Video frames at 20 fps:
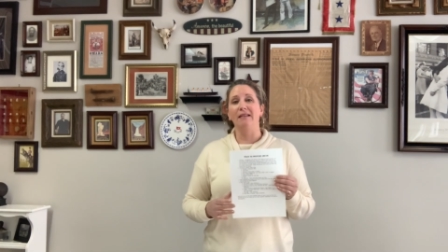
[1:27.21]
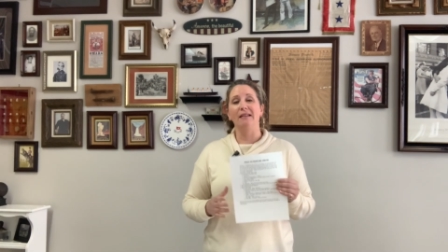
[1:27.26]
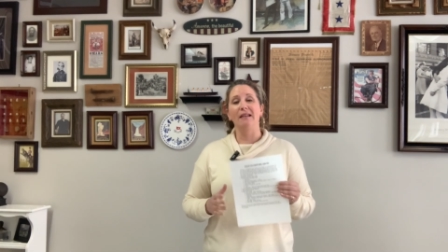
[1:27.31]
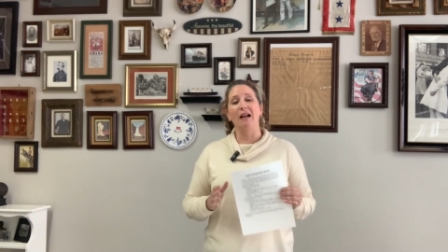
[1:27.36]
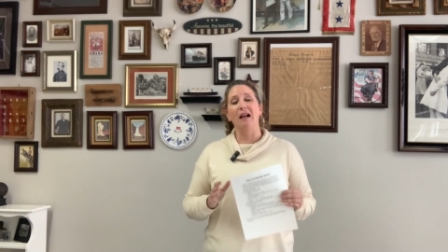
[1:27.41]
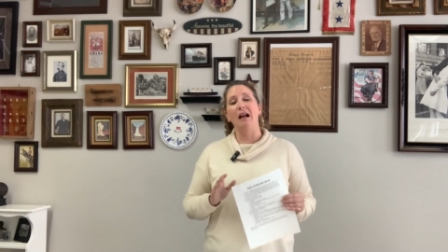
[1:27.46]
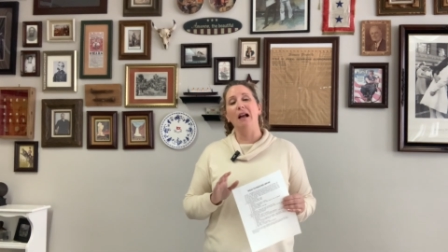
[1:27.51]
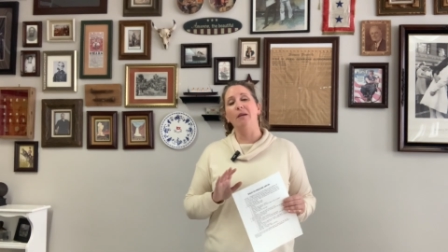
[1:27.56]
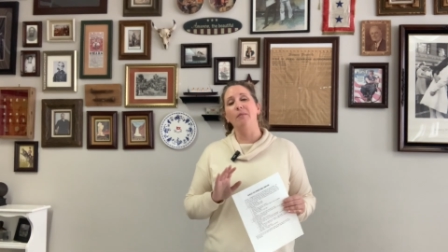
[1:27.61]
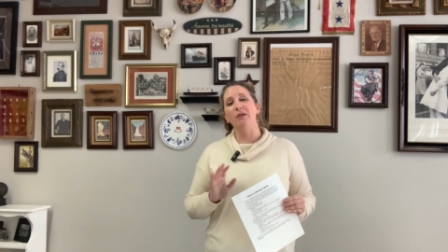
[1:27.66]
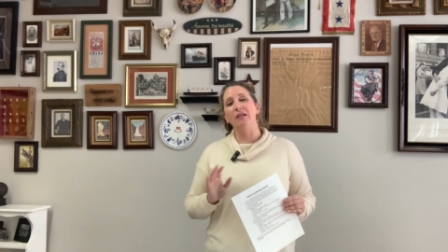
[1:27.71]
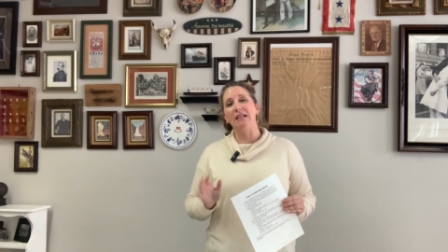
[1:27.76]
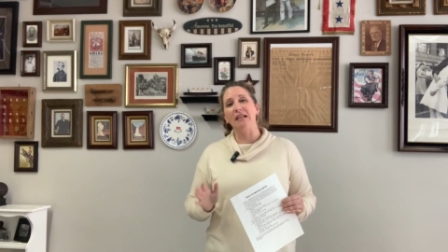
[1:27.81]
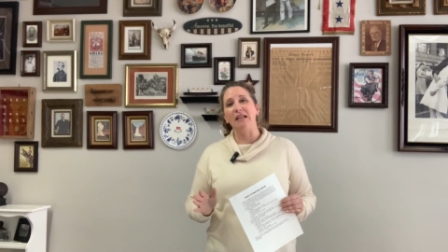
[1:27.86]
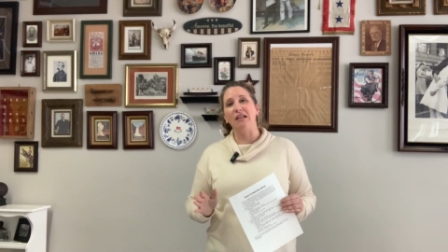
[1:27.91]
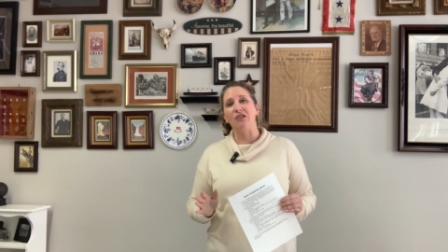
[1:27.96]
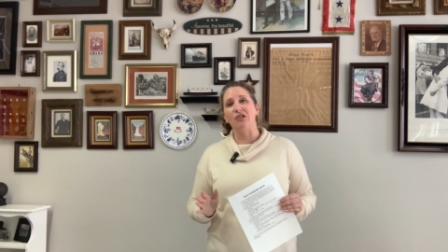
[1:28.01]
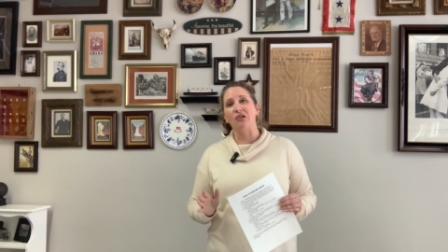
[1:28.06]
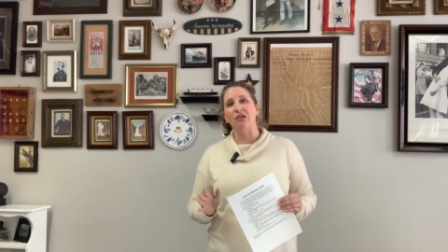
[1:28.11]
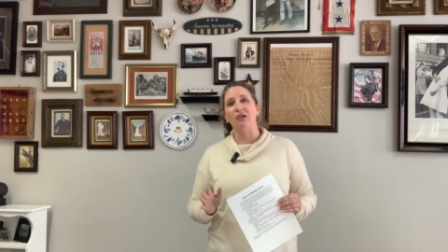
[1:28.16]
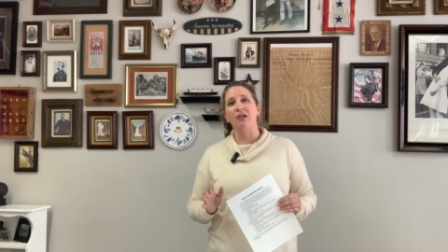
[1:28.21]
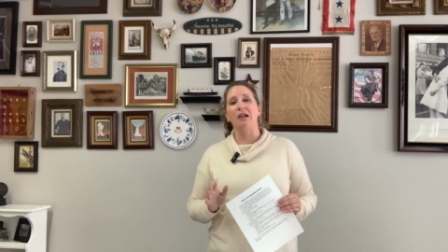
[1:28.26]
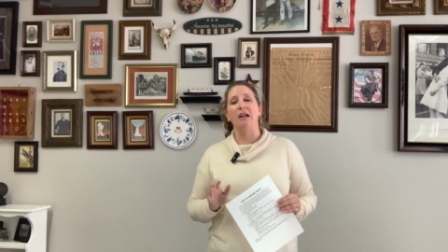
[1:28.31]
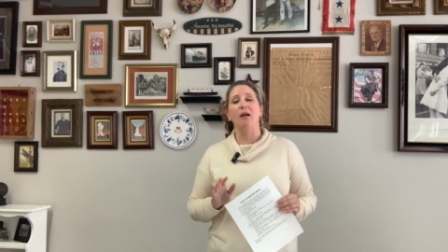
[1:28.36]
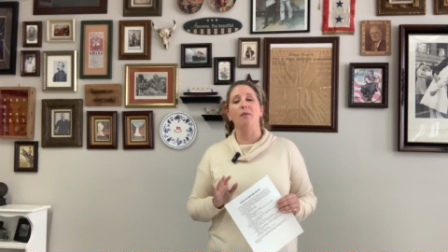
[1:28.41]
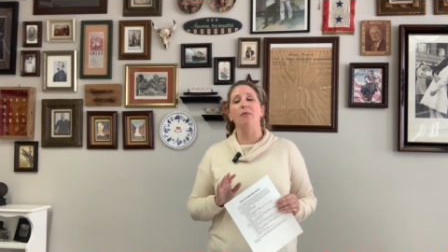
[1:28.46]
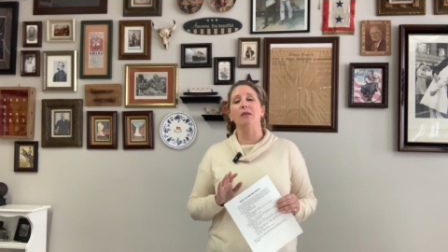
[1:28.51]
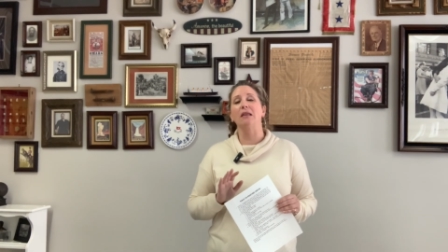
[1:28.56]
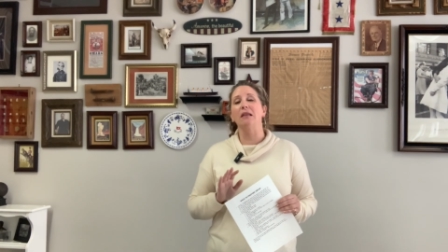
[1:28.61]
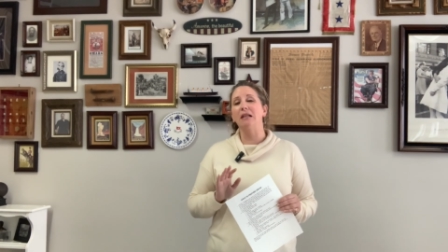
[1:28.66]
Now, I'm a teacher and
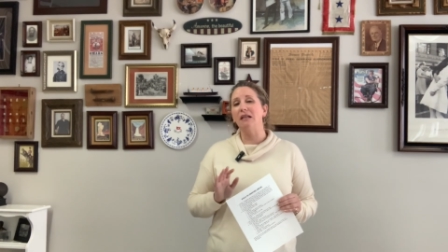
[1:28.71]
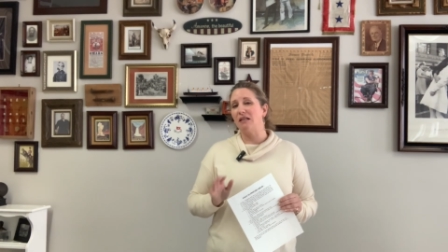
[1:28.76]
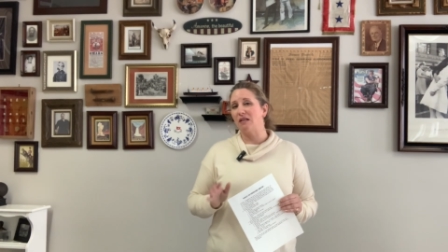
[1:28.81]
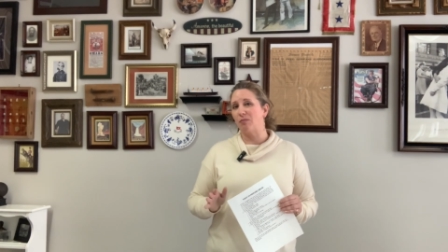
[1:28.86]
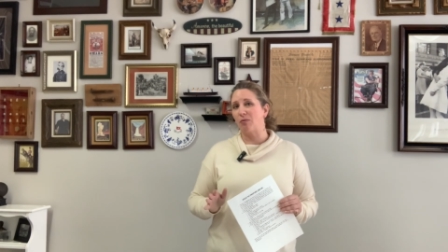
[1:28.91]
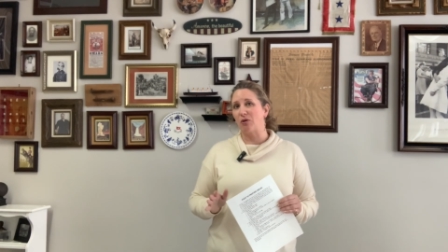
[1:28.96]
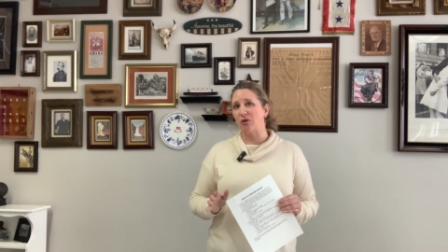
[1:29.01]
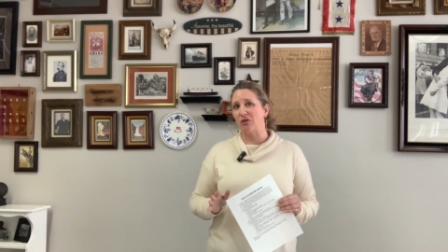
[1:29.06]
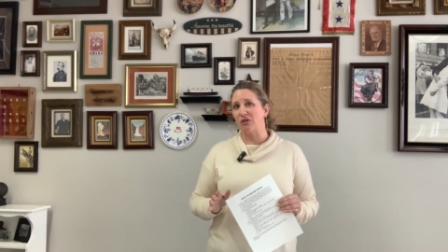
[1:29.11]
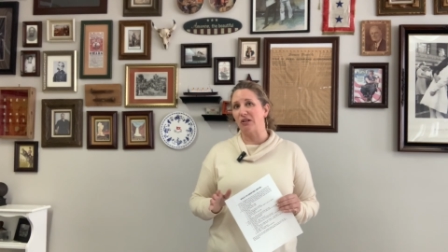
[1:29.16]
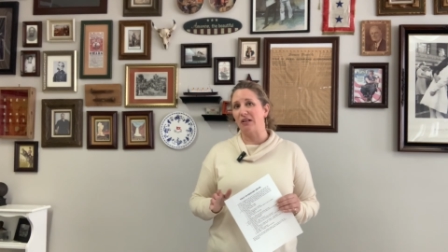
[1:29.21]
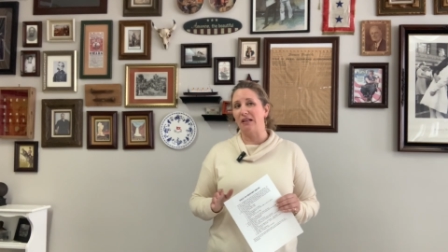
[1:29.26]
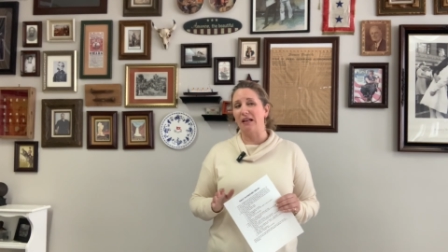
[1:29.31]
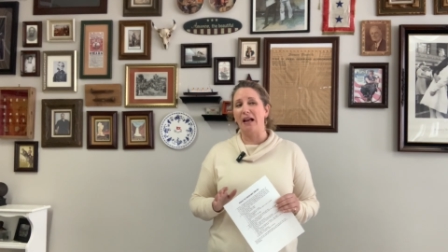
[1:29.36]
I'm a list person.